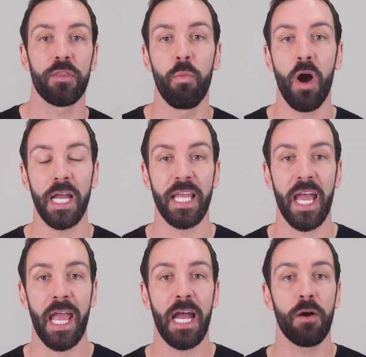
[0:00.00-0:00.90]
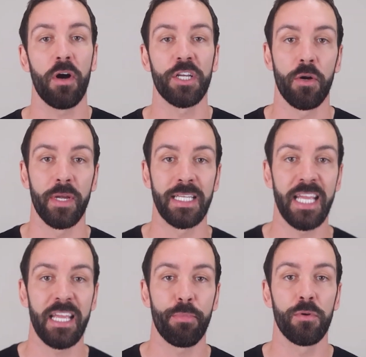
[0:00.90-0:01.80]
the why, and the how. I show
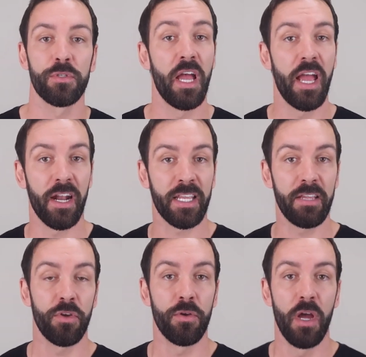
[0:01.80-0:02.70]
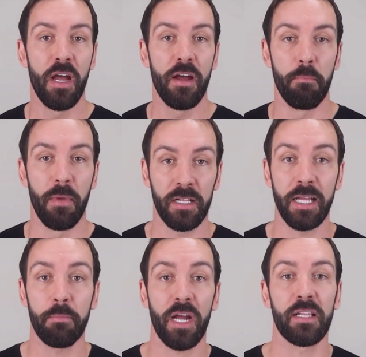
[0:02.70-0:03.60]
examples and I give you
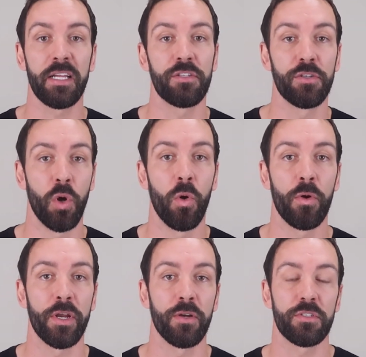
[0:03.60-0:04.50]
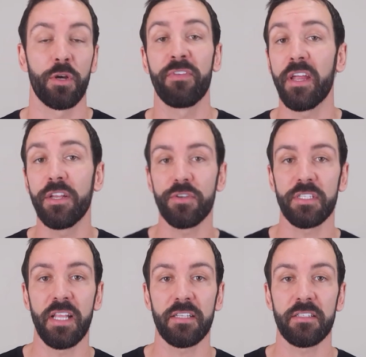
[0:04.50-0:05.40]
click-by-click tutorials. So if you're interested in
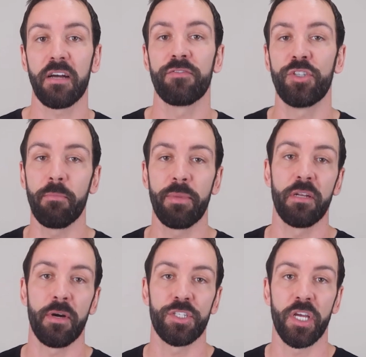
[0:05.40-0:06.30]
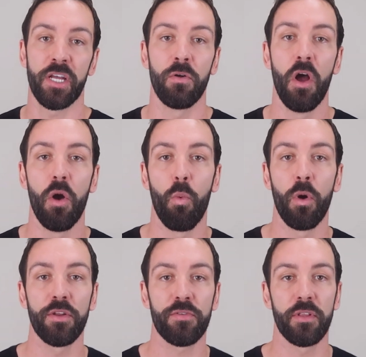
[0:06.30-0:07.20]
that stuff, jump into my channel,
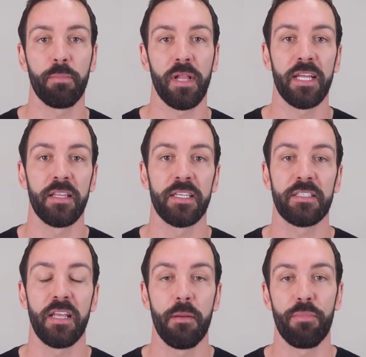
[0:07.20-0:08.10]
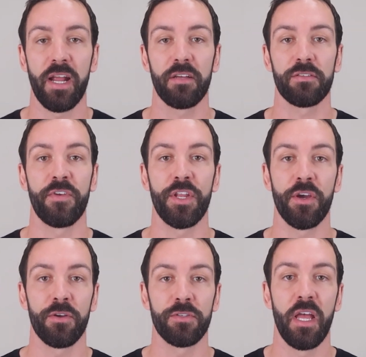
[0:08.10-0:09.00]
wander through the playlists, browse the
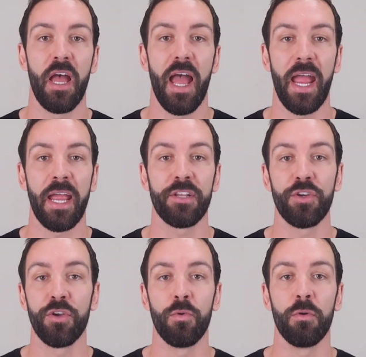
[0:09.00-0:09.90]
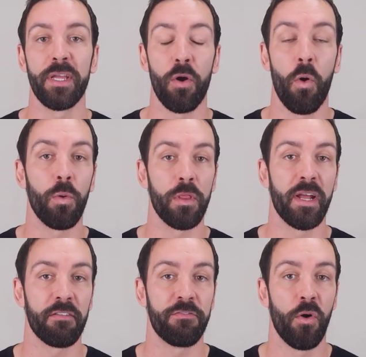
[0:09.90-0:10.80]
videos, and you will be all the
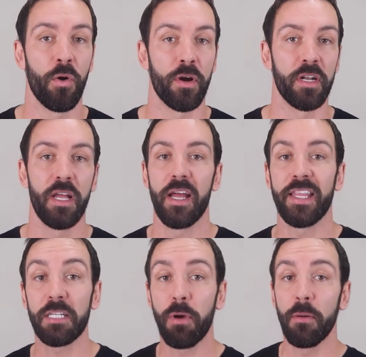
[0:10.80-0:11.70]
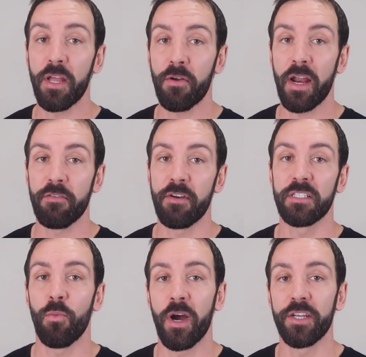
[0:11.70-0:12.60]
better for it. And that's probably a great
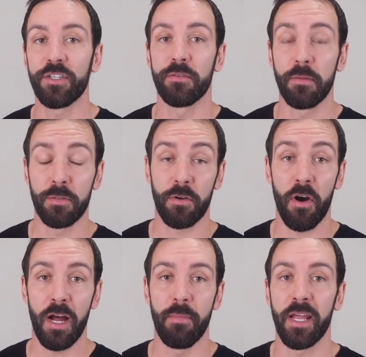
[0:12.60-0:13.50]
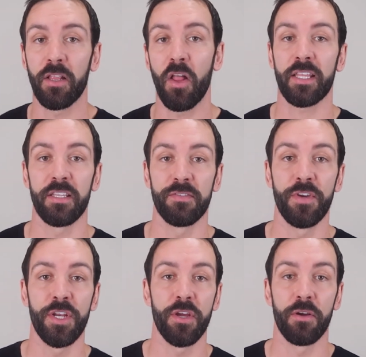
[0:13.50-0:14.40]
reason why you should subscribe and like this
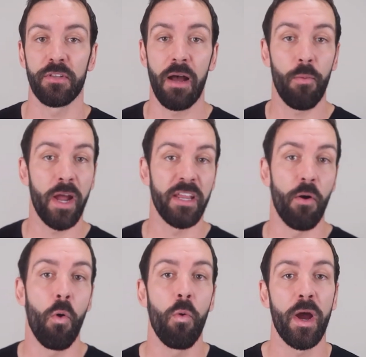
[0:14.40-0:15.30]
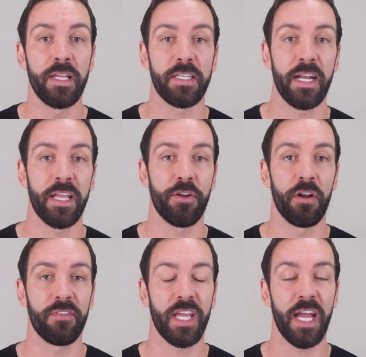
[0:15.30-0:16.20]
video. That way you're always getting a
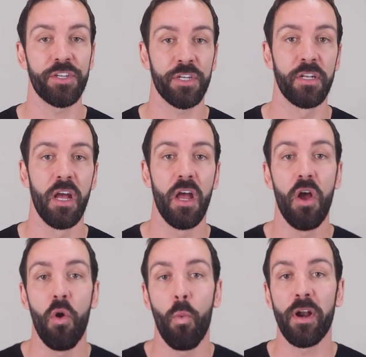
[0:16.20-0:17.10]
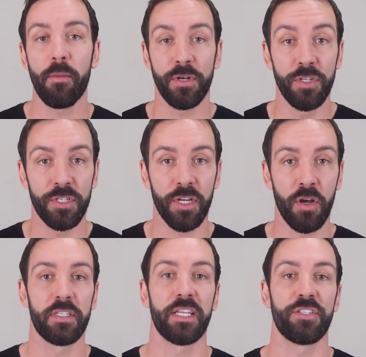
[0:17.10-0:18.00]
notification when I'm producing
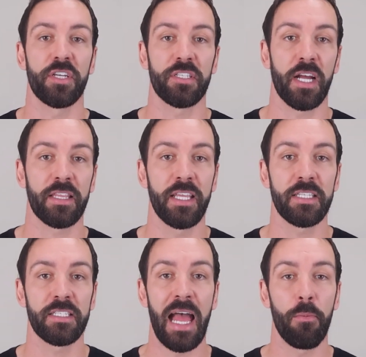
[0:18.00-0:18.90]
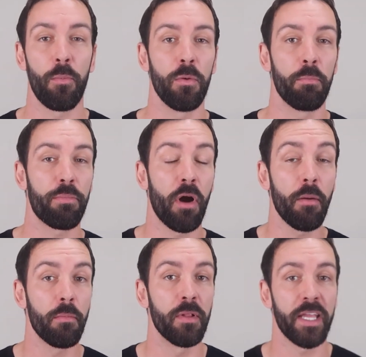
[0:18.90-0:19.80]
content just like this that will
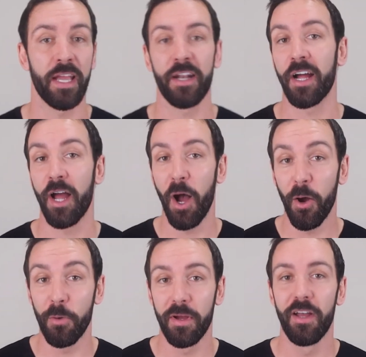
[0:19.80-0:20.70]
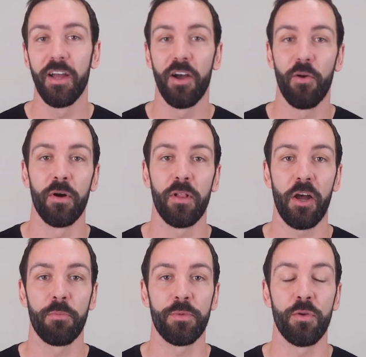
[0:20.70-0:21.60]
probably, and I hope, will
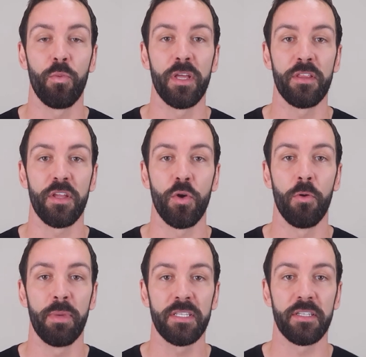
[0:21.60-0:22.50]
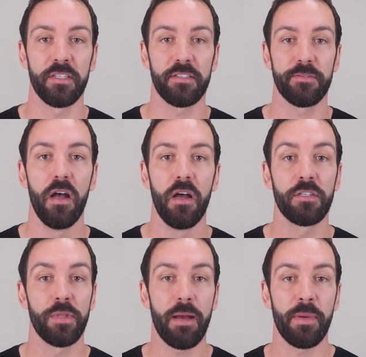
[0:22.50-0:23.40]
help you with your business. So
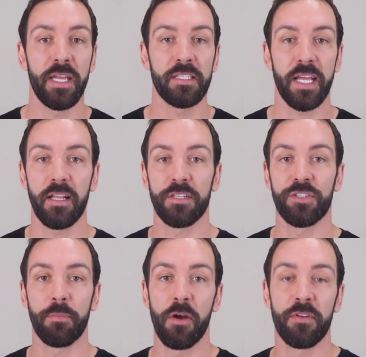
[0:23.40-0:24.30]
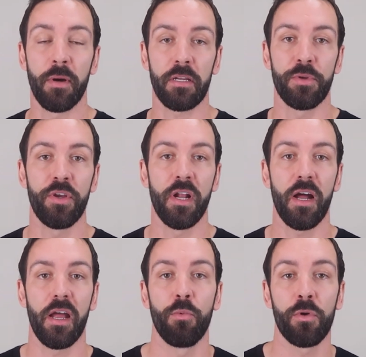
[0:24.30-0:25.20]
with that being said, let's jump over to my computer
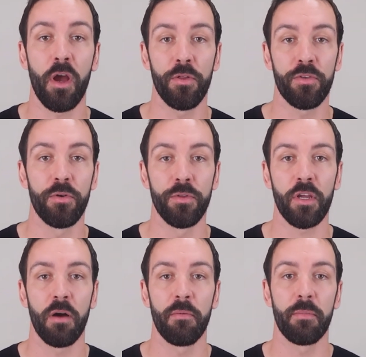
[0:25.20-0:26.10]
and we'll go through the common